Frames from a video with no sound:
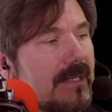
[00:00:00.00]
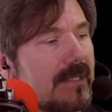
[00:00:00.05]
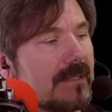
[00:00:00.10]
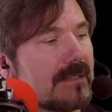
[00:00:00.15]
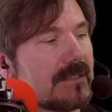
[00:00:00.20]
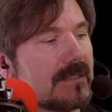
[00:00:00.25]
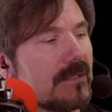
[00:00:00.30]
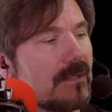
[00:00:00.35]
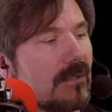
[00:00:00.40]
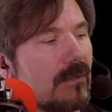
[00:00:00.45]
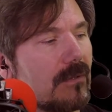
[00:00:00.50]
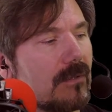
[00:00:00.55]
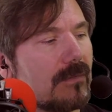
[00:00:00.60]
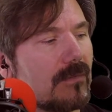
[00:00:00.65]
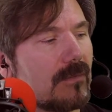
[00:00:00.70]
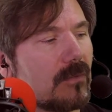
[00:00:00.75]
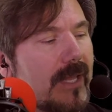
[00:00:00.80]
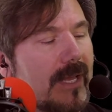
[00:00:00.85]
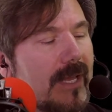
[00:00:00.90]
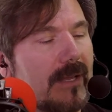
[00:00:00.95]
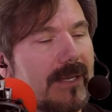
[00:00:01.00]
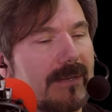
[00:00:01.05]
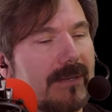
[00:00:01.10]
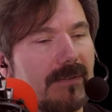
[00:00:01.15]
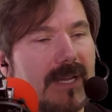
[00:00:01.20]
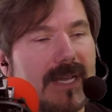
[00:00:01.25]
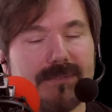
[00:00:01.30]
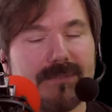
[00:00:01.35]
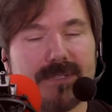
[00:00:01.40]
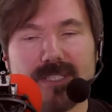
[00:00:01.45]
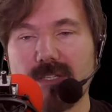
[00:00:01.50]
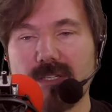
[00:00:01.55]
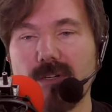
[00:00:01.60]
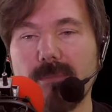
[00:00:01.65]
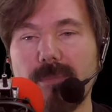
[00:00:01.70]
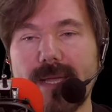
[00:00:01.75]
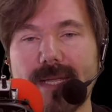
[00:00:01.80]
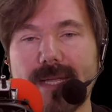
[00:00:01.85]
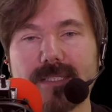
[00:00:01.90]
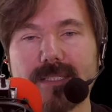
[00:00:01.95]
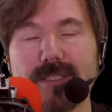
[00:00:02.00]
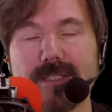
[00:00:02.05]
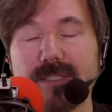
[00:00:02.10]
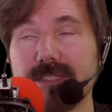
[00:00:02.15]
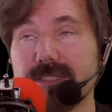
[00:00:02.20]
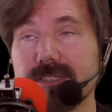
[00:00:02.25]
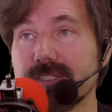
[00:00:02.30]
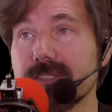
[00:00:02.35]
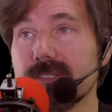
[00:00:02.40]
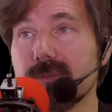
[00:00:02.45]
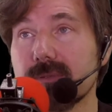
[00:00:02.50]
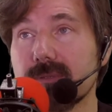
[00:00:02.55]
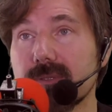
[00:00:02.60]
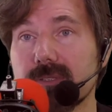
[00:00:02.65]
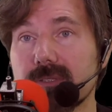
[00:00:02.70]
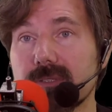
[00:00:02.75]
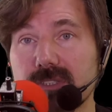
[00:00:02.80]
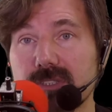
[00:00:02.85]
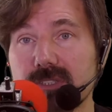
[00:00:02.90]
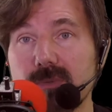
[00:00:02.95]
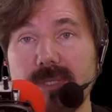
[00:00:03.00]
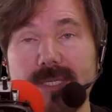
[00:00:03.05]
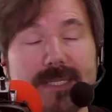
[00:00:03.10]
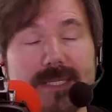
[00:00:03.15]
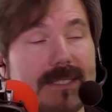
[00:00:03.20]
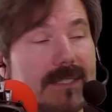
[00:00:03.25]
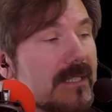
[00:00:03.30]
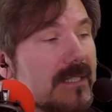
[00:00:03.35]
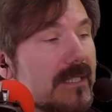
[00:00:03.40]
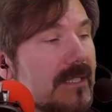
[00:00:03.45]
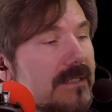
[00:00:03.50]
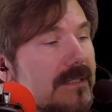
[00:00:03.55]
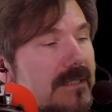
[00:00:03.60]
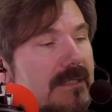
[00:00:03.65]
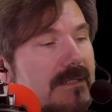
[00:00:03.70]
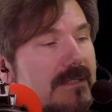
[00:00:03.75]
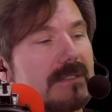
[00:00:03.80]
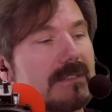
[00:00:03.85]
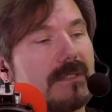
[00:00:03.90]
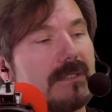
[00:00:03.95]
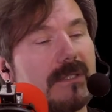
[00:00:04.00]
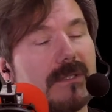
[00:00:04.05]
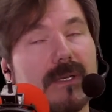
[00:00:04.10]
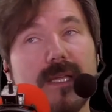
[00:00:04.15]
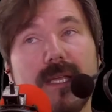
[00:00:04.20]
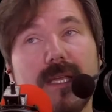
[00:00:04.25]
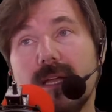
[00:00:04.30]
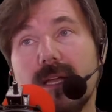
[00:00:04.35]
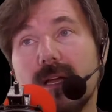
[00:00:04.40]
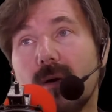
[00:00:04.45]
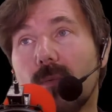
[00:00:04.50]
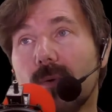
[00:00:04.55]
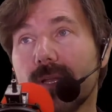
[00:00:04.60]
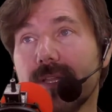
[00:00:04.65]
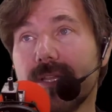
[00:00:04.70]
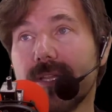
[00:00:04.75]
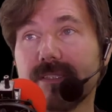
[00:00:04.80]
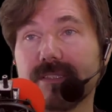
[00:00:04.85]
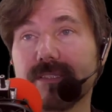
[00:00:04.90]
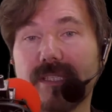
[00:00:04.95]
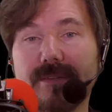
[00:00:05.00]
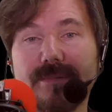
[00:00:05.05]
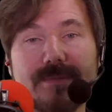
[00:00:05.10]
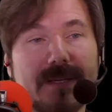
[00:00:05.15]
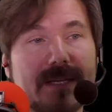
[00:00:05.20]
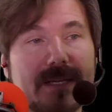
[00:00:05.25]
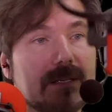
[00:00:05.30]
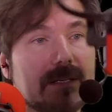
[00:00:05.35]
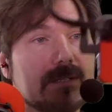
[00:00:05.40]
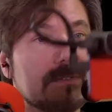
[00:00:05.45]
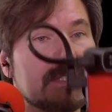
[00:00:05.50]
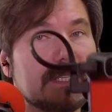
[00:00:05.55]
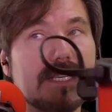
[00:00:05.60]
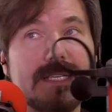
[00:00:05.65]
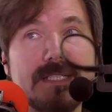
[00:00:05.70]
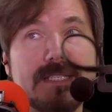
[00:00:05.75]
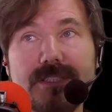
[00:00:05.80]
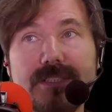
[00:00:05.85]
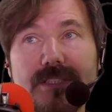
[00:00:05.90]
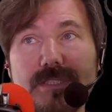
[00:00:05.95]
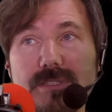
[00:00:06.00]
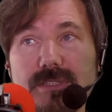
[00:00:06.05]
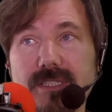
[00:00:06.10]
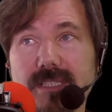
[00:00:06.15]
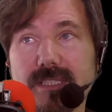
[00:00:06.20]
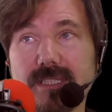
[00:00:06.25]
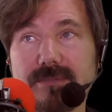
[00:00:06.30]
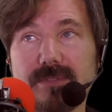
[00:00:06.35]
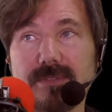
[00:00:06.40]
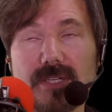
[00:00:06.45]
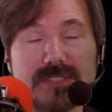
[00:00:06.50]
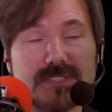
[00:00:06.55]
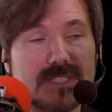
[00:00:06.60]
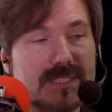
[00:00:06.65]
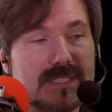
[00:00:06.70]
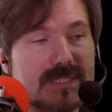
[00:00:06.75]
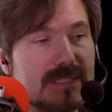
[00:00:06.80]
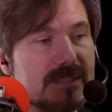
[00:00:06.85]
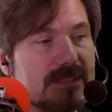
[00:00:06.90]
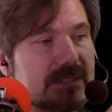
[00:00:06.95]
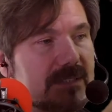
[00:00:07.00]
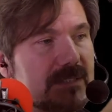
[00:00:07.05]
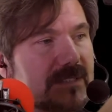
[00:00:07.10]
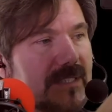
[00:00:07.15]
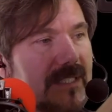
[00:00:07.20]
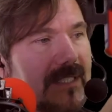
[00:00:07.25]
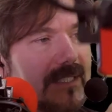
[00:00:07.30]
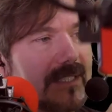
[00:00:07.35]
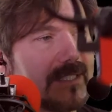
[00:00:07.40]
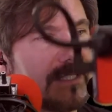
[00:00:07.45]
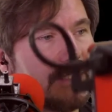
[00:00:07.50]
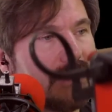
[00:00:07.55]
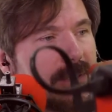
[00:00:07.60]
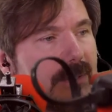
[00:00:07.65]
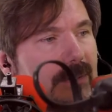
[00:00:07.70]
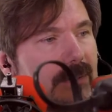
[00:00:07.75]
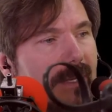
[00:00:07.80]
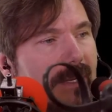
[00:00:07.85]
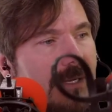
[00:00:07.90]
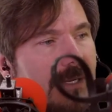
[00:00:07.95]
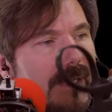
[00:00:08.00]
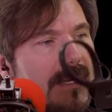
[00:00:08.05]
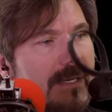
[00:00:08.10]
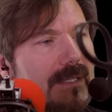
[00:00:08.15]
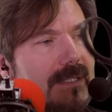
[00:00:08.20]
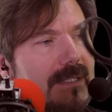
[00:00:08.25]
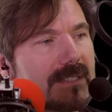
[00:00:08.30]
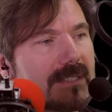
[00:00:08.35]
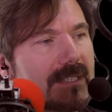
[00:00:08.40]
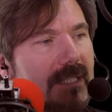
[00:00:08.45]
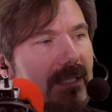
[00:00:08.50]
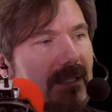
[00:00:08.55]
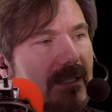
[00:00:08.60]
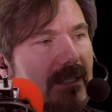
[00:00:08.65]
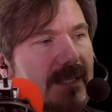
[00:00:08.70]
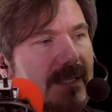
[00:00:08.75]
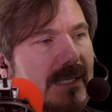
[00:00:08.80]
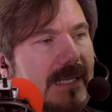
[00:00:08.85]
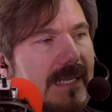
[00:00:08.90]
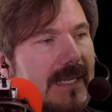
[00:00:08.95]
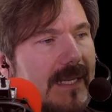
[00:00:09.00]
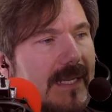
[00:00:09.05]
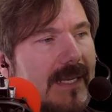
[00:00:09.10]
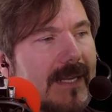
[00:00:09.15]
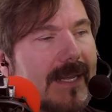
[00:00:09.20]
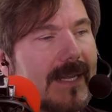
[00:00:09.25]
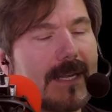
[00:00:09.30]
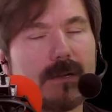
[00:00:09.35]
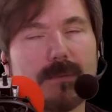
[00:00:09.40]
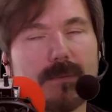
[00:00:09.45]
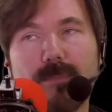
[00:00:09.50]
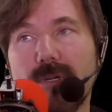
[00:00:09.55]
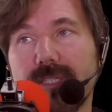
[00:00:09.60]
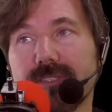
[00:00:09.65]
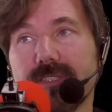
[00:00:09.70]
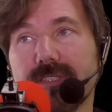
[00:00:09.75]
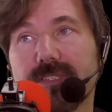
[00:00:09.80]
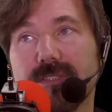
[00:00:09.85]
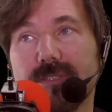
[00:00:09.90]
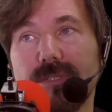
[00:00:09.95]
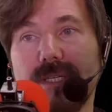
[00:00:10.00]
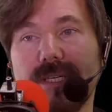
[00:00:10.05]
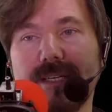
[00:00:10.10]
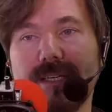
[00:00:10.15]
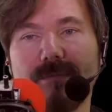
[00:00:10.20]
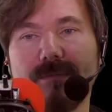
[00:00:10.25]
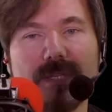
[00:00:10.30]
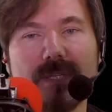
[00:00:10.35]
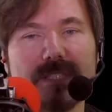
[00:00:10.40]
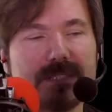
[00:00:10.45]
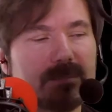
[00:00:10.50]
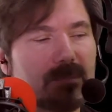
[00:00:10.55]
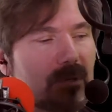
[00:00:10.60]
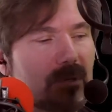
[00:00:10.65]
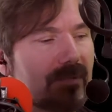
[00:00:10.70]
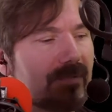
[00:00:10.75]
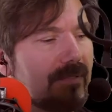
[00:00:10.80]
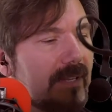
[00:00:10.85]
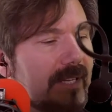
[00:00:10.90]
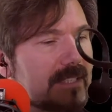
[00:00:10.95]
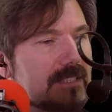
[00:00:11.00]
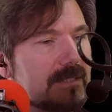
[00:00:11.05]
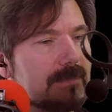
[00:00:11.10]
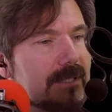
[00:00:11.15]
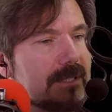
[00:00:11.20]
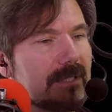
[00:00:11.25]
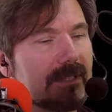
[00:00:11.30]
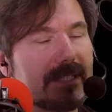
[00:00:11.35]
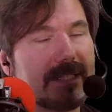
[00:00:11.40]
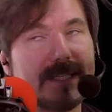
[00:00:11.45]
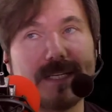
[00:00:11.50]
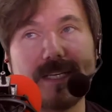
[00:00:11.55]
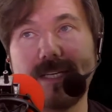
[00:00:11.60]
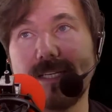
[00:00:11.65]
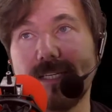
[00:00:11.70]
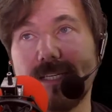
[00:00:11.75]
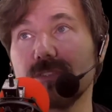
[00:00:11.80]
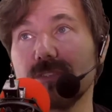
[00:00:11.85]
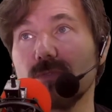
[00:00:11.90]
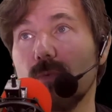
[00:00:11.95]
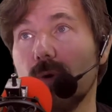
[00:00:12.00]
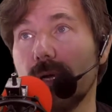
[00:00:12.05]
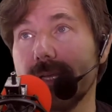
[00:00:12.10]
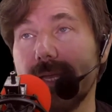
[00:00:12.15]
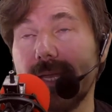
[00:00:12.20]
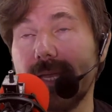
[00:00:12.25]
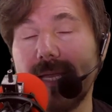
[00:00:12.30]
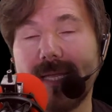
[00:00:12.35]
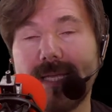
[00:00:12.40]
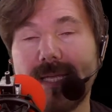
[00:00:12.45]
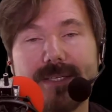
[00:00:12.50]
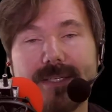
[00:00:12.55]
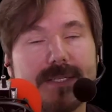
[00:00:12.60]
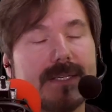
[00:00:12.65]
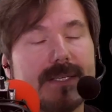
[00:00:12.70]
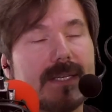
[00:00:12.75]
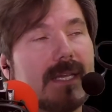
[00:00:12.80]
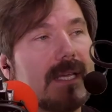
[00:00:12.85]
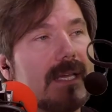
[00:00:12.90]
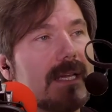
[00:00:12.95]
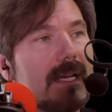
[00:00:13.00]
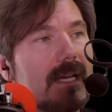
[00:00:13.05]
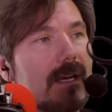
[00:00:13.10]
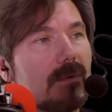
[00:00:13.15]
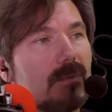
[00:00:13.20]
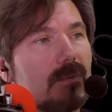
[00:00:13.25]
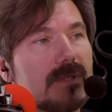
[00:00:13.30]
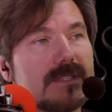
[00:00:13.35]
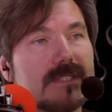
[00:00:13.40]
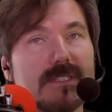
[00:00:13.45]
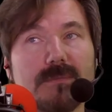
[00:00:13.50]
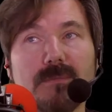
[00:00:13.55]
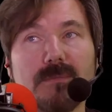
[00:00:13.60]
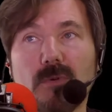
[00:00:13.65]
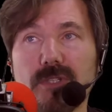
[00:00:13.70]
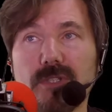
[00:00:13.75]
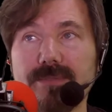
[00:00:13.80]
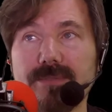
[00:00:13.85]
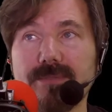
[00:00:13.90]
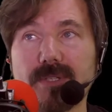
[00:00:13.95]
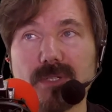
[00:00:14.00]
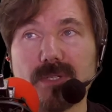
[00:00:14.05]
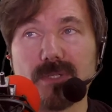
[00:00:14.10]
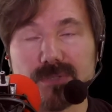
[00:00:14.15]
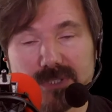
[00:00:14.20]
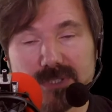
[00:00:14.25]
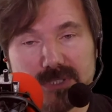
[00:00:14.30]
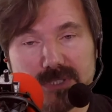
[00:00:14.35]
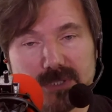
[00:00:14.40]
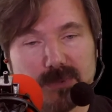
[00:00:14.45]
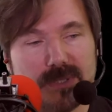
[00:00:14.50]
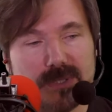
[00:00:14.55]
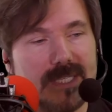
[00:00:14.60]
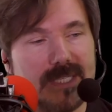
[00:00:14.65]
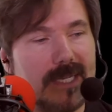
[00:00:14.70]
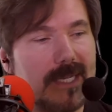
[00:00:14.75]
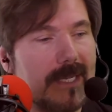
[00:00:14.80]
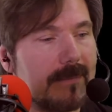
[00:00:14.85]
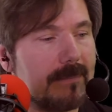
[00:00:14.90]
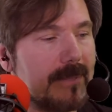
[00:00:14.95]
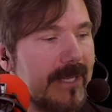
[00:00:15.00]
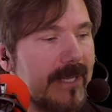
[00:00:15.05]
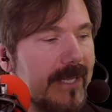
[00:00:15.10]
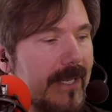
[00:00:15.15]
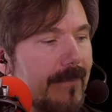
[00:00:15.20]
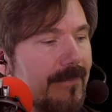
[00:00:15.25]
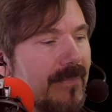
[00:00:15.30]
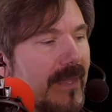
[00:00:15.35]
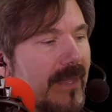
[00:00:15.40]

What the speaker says: So without ever having to go back to the screen and touch it. So one of the things I found in using a device like this is that it's kind of like an airbrush. So you have much more flexibility, and it's one-handed, which is more difficult to do with the iPad.